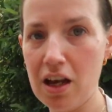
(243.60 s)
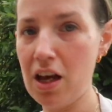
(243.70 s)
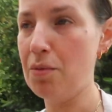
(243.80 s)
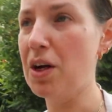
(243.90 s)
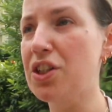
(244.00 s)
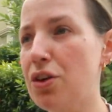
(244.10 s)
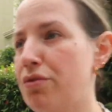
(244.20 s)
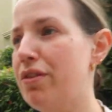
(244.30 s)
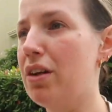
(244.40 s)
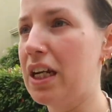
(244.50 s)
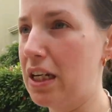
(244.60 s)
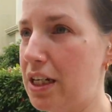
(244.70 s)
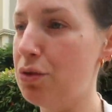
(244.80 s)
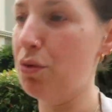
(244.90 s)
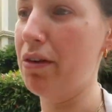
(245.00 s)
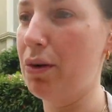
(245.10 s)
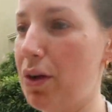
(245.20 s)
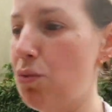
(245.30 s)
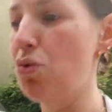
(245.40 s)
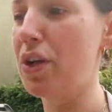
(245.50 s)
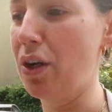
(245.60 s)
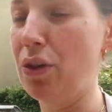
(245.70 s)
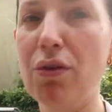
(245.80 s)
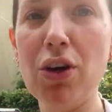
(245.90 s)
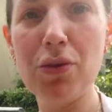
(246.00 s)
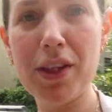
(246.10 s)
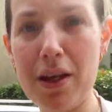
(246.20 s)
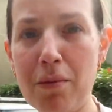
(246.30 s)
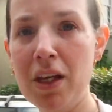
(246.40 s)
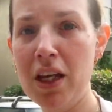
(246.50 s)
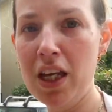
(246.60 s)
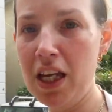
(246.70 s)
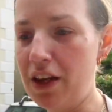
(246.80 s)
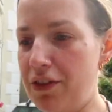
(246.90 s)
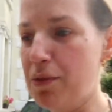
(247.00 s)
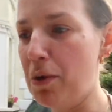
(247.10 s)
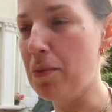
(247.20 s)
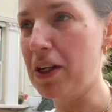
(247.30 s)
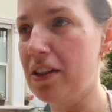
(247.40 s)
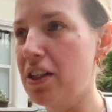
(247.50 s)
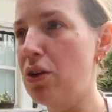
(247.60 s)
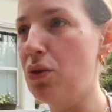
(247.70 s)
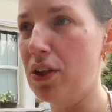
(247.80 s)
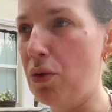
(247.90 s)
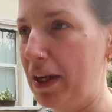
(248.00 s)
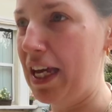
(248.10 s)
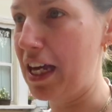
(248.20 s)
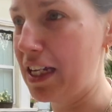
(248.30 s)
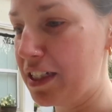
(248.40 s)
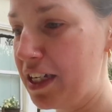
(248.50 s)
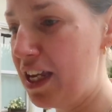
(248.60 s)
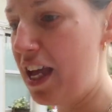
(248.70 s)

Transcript: I don't feel like I need to worry when I'm walking on the road with him. If he's by my side, he'll always hold my hand.